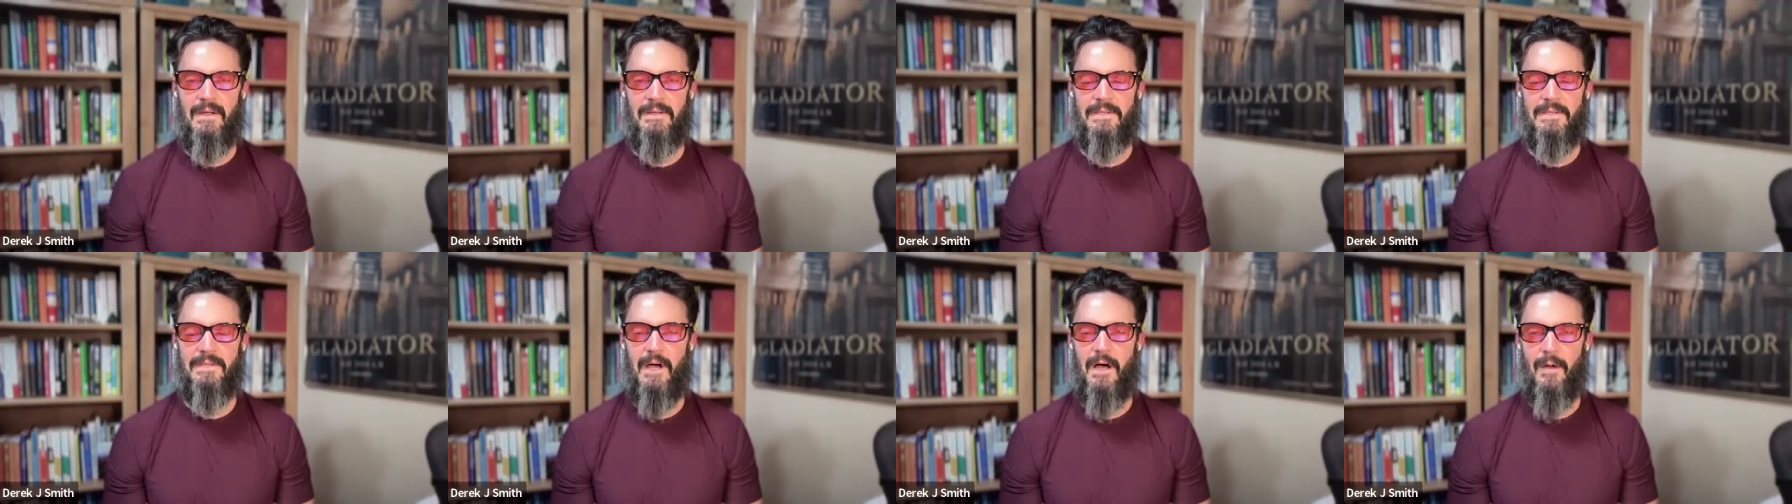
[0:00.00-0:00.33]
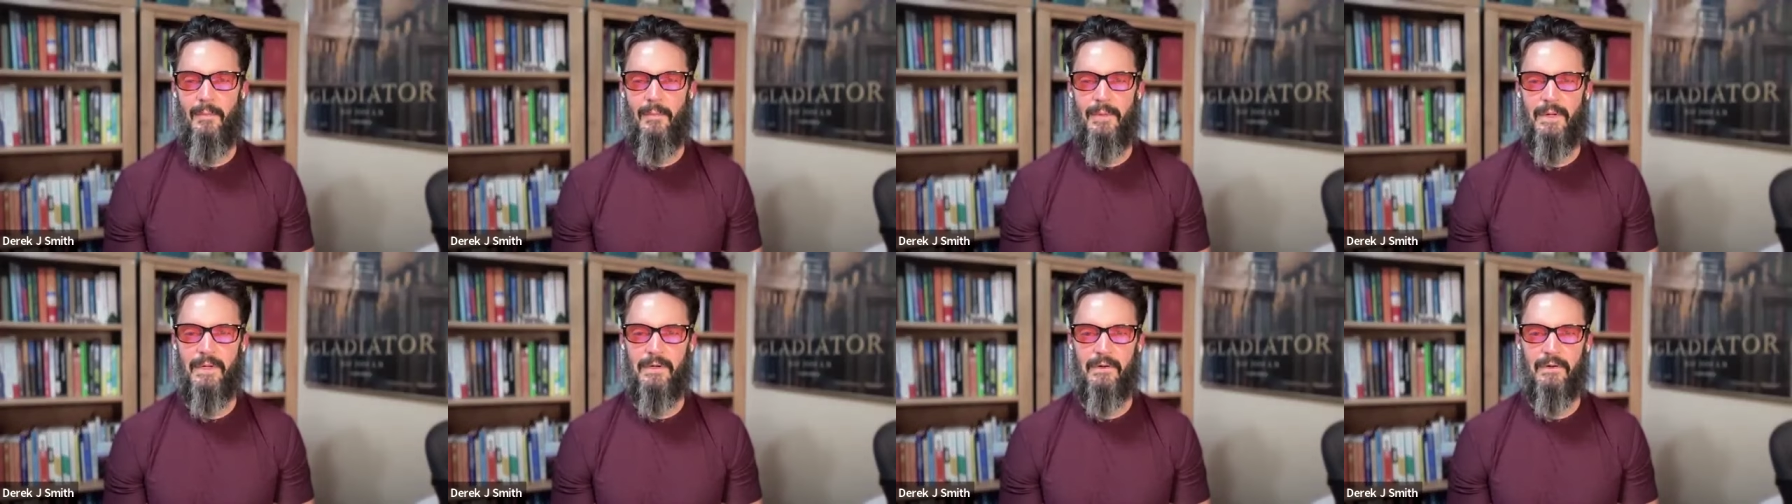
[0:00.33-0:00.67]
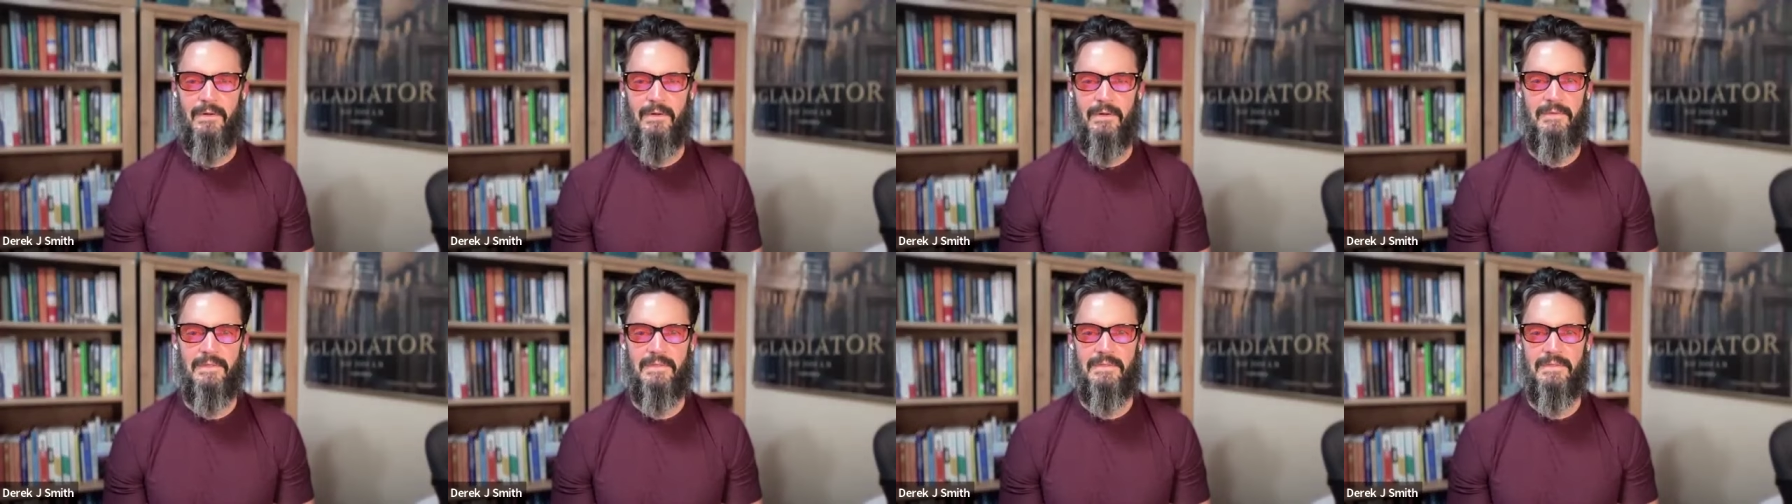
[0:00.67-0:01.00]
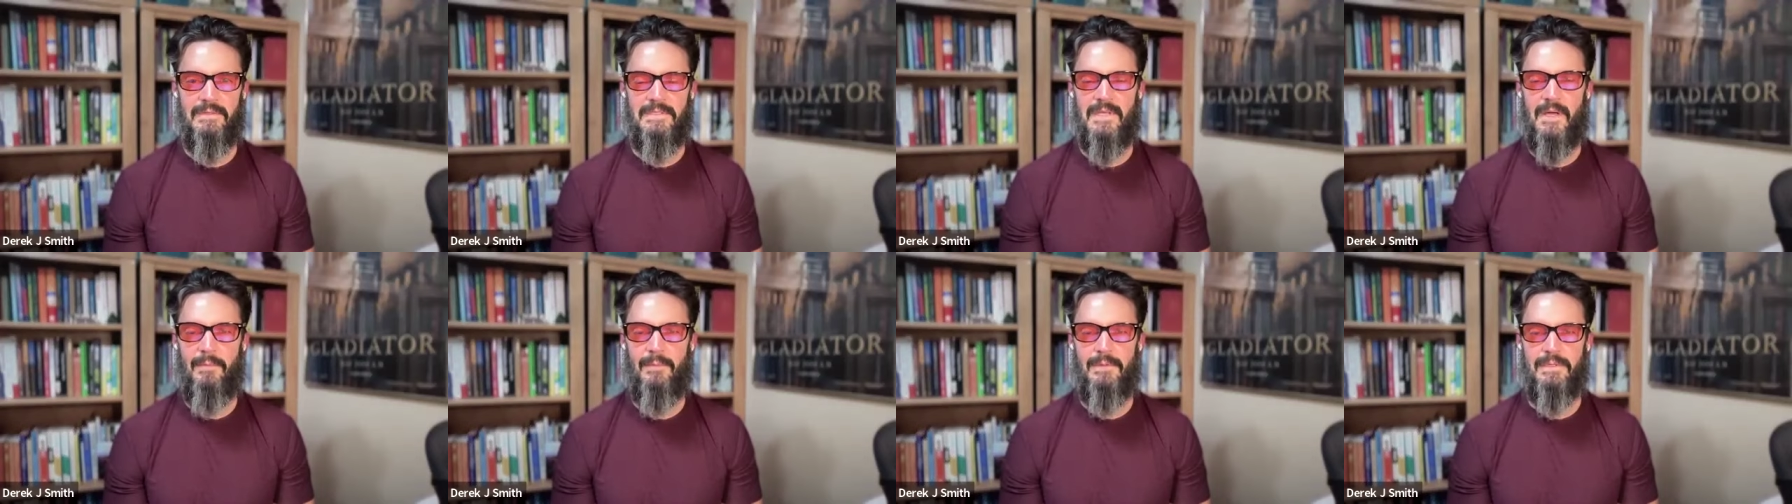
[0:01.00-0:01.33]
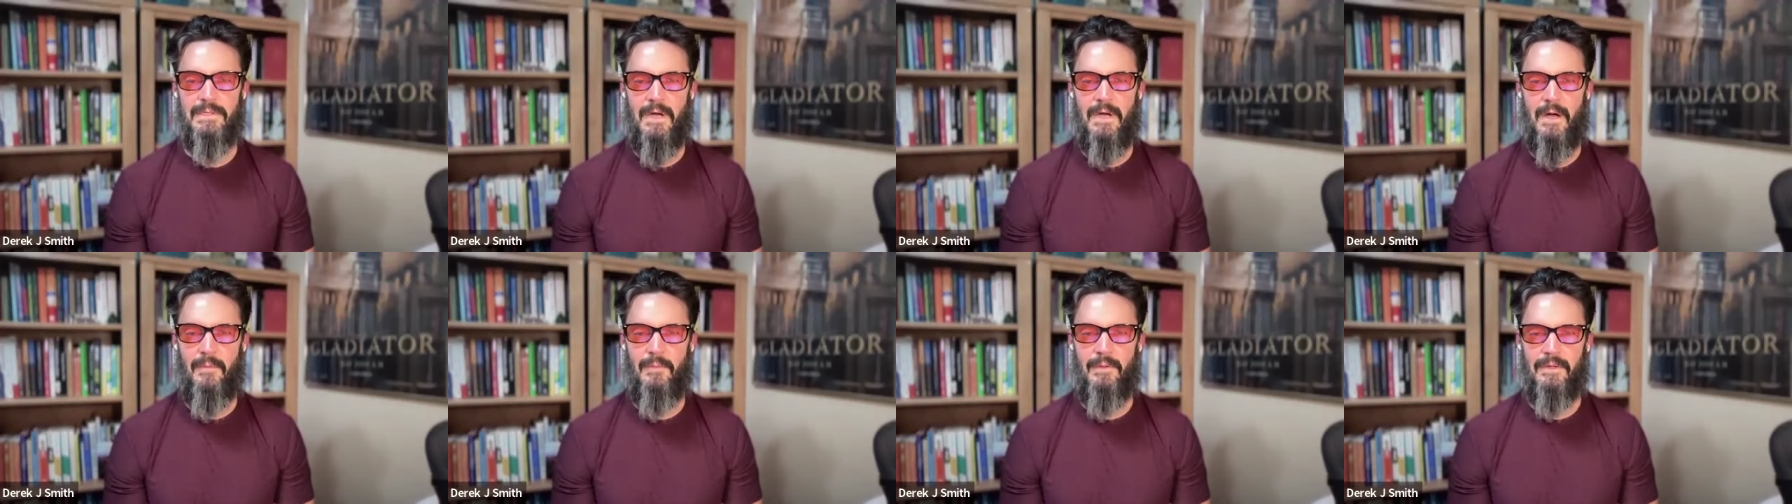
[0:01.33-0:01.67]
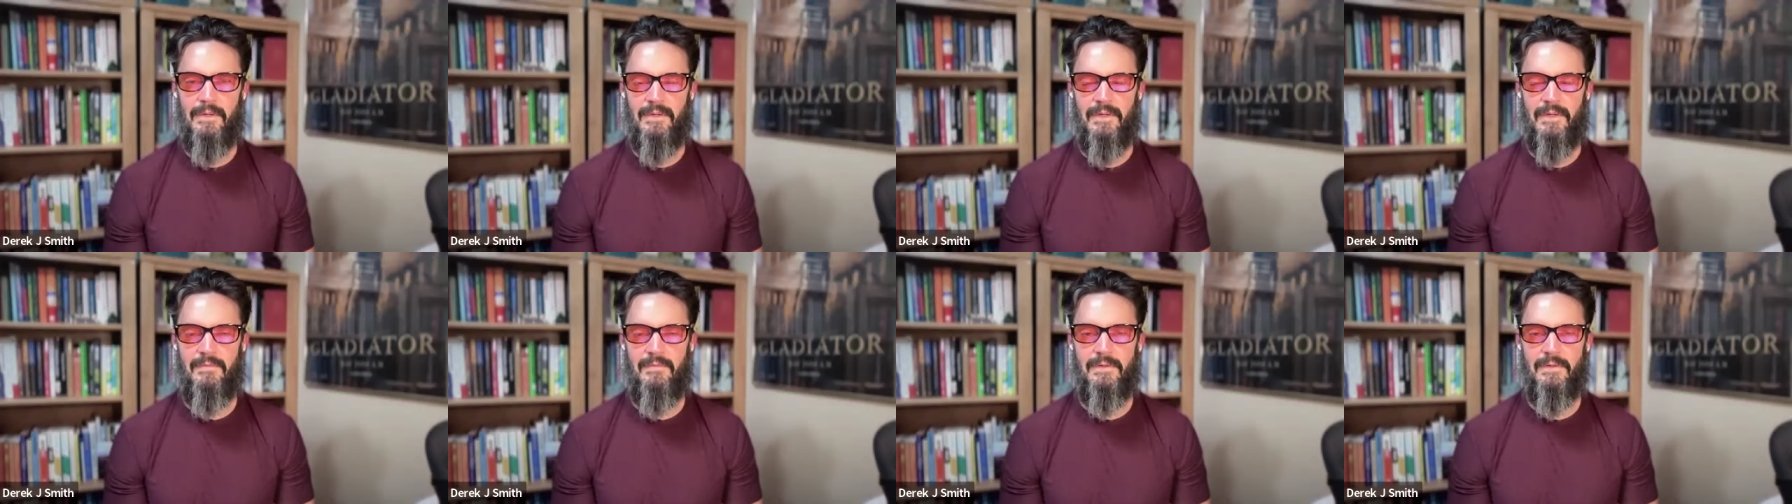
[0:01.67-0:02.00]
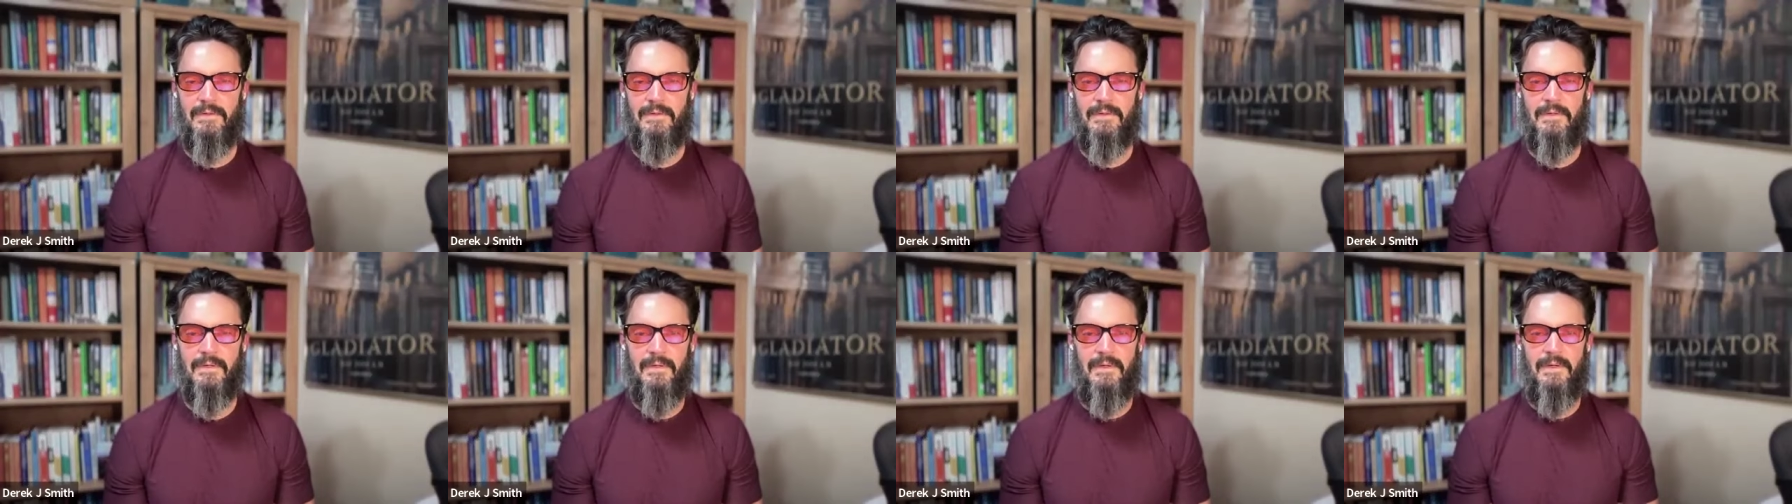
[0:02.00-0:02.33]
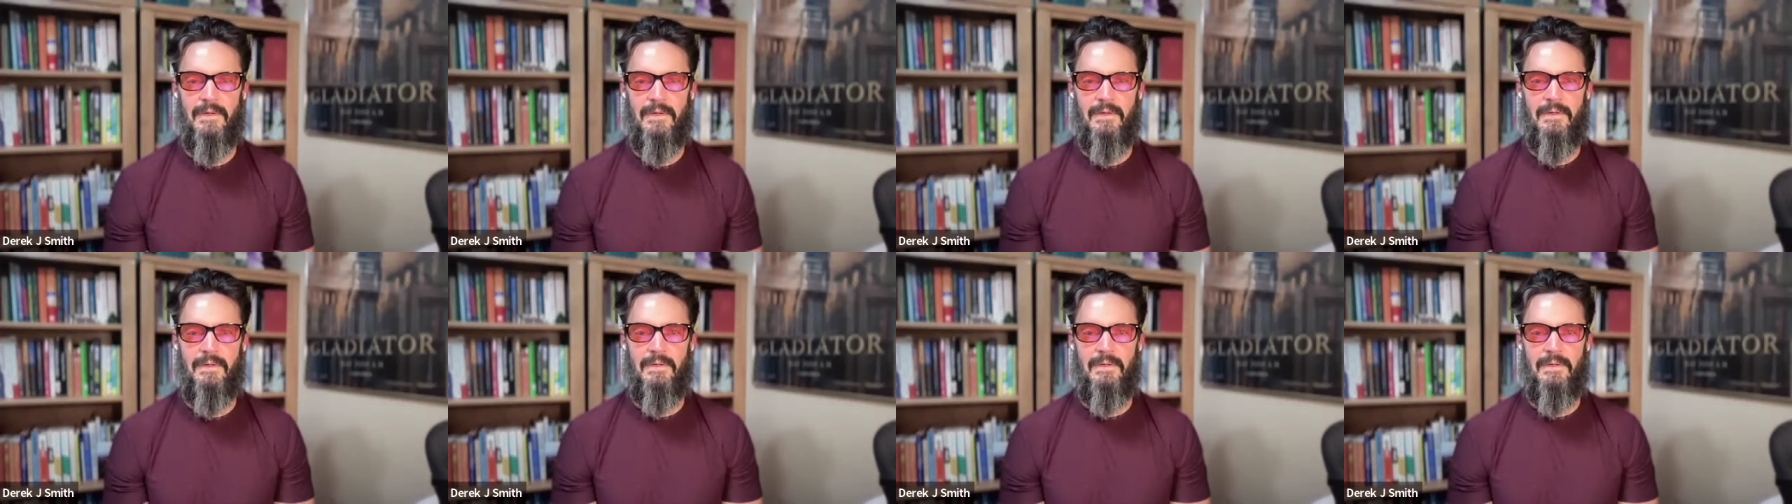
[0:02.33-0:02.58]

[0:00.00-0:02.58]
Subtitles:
atomic or even subatomic level.